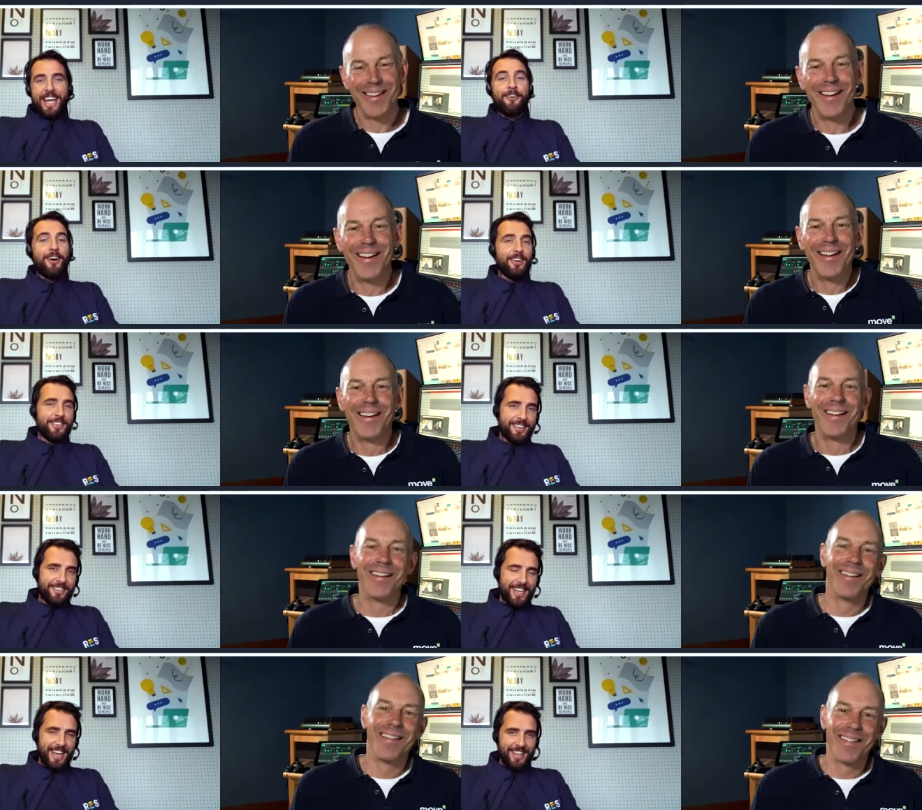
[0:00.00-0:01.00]

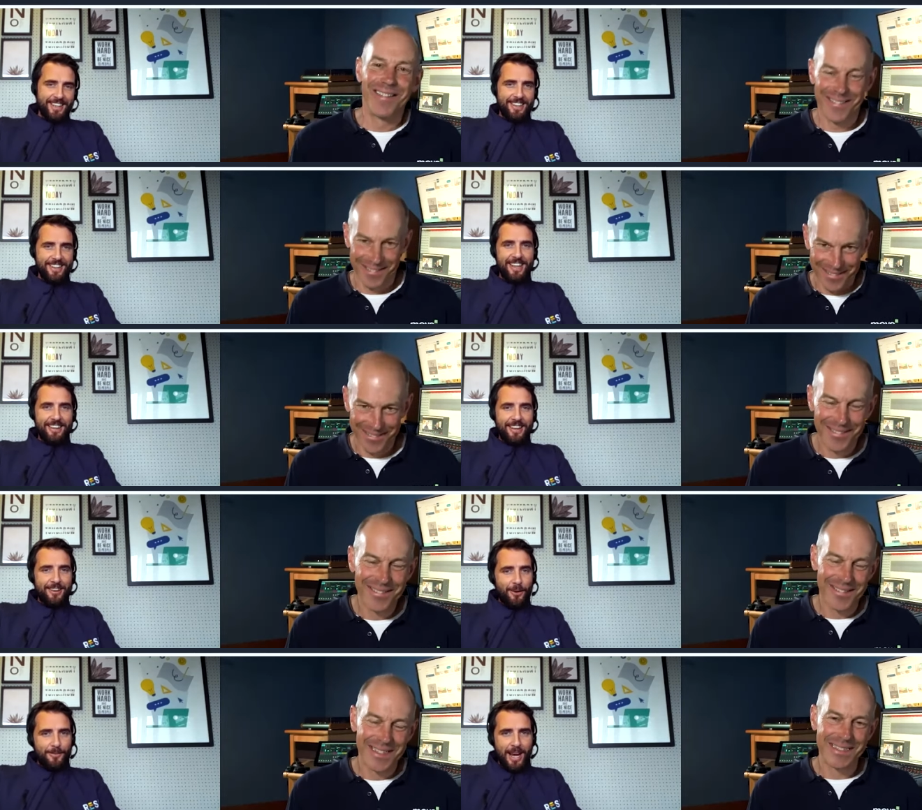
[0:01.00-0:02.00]
Speaker 1: Garages, again. There are a
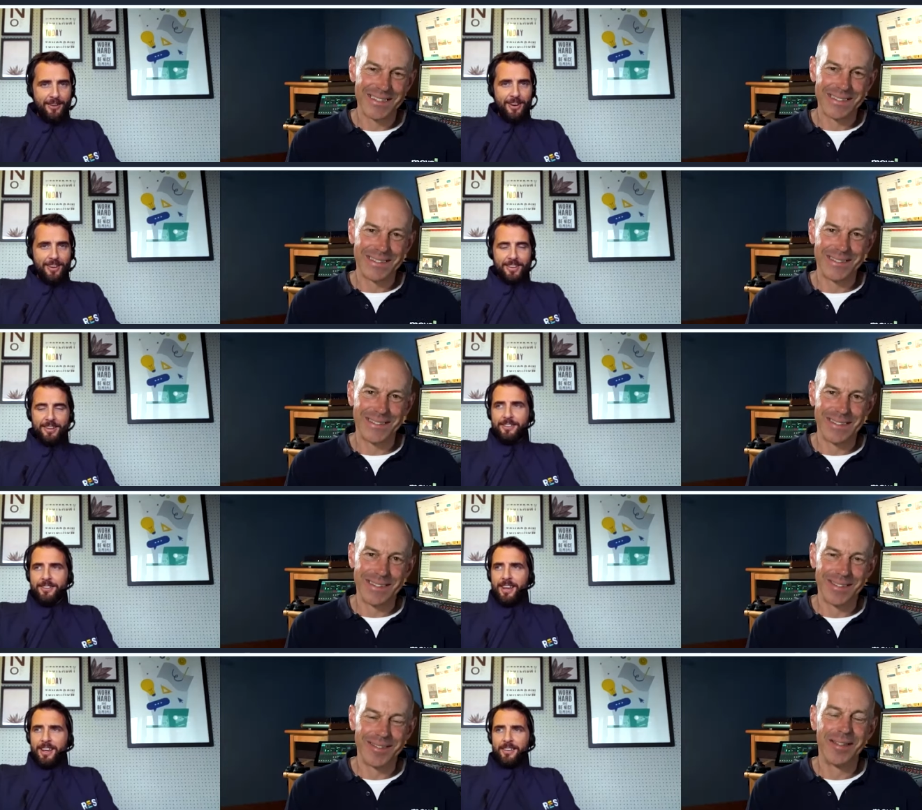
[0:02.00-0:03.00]
lot of
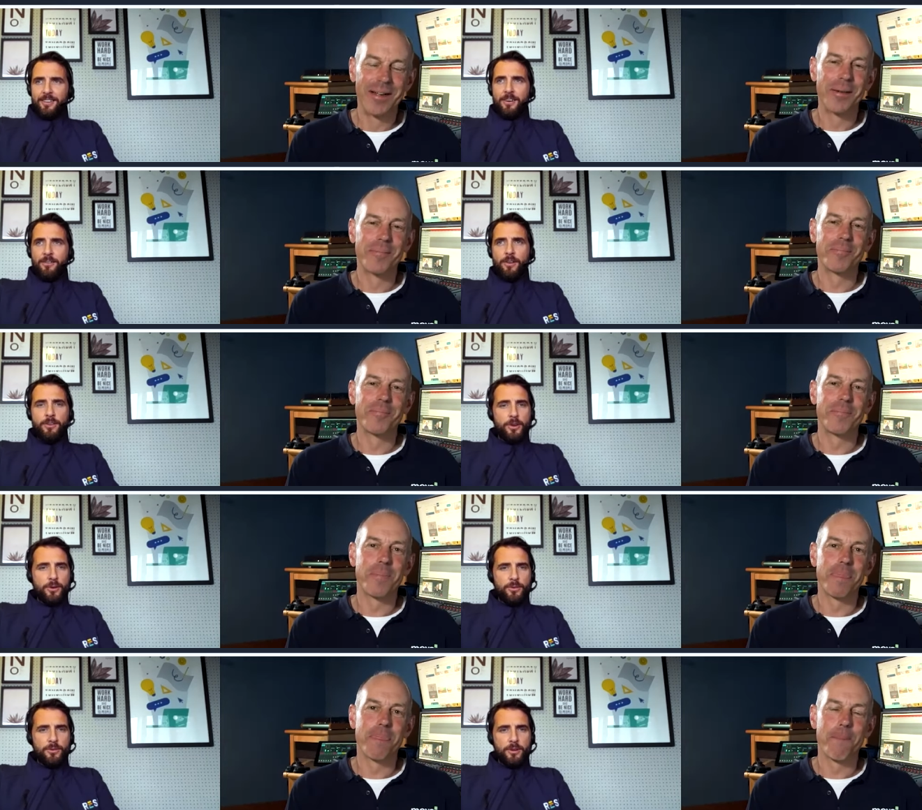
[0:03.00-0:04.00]
garages that are
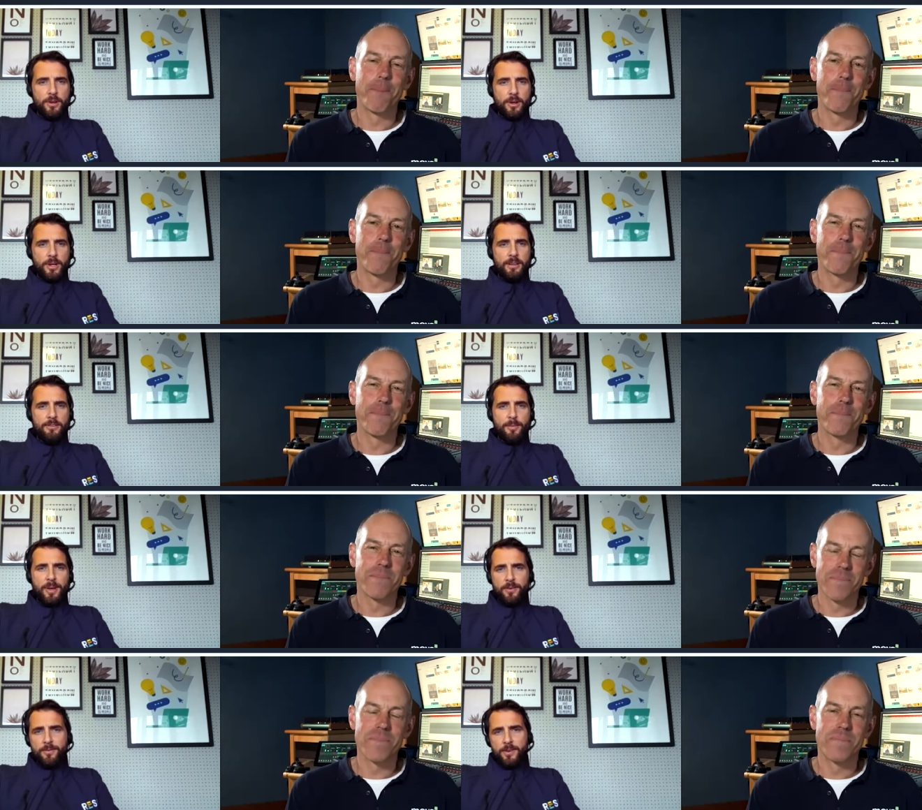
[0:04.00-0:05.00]
unused and can easily
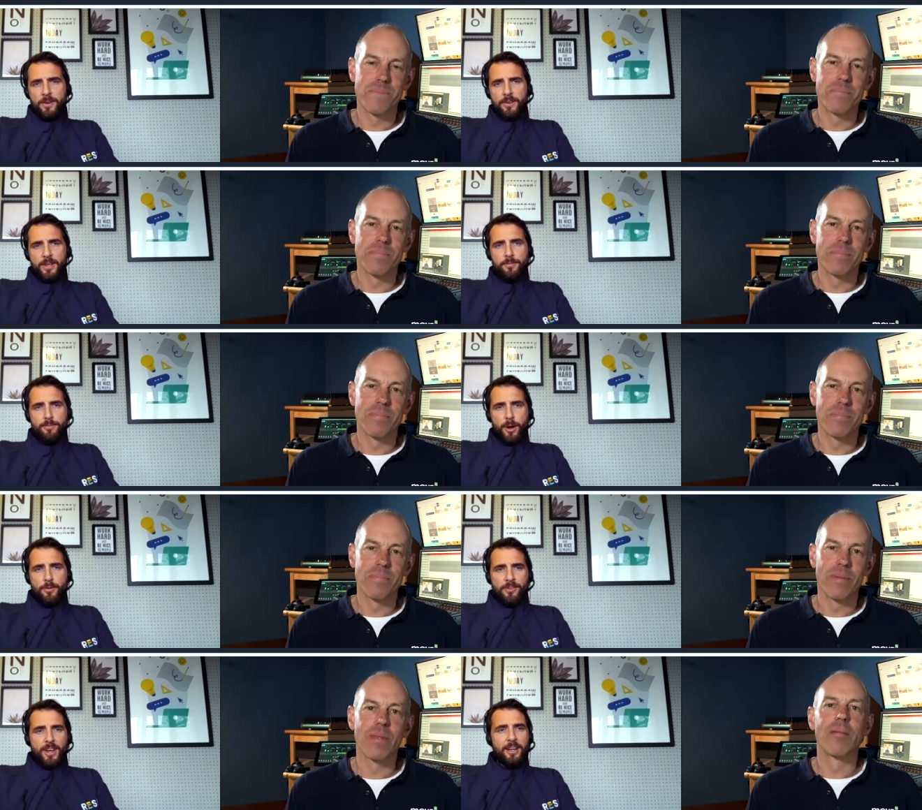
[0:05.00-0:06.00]
be converted by
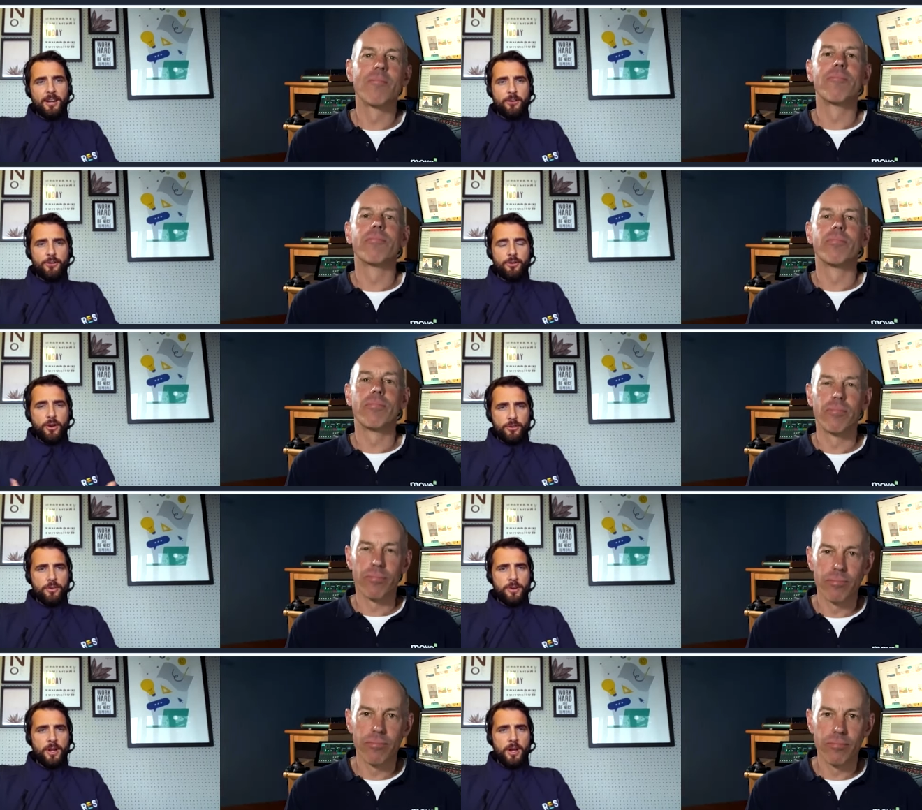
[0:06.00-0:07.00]
retaining the
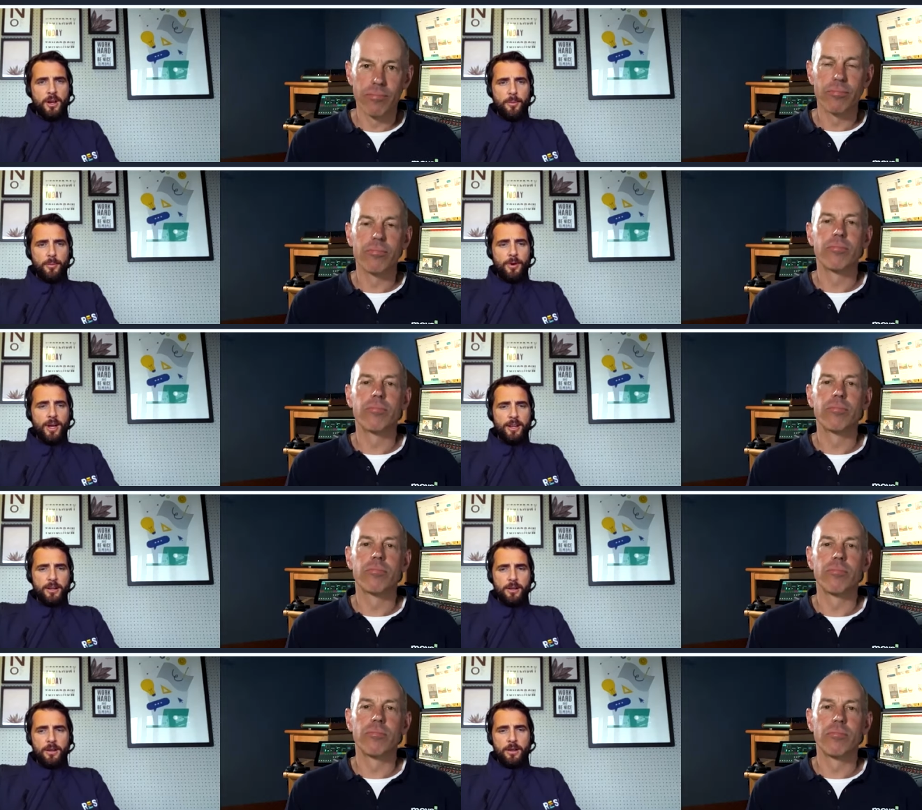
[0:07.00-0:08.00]
structure and
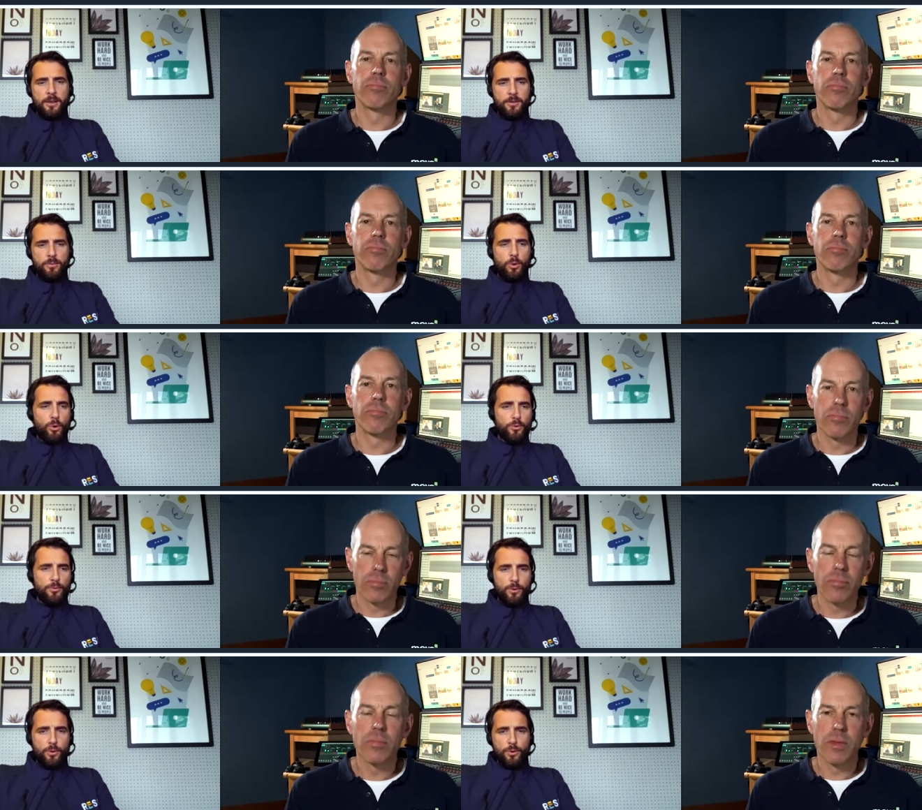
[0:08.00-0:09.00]
upgrading the walls,
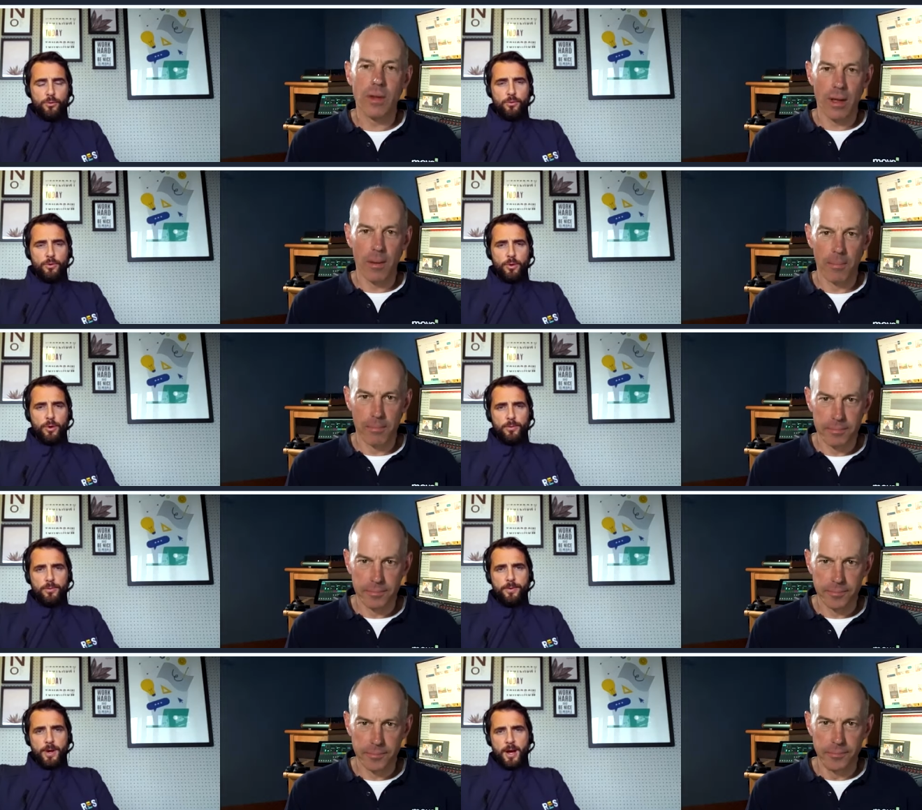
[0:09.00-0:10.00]
floors, the
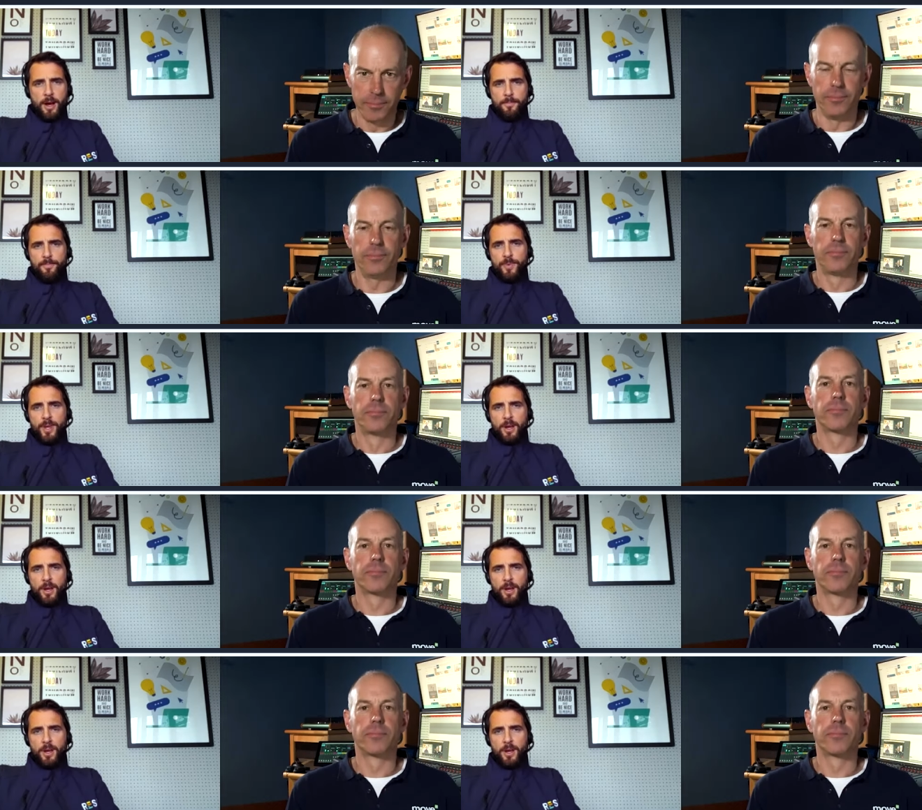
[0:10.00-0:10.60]
roof. A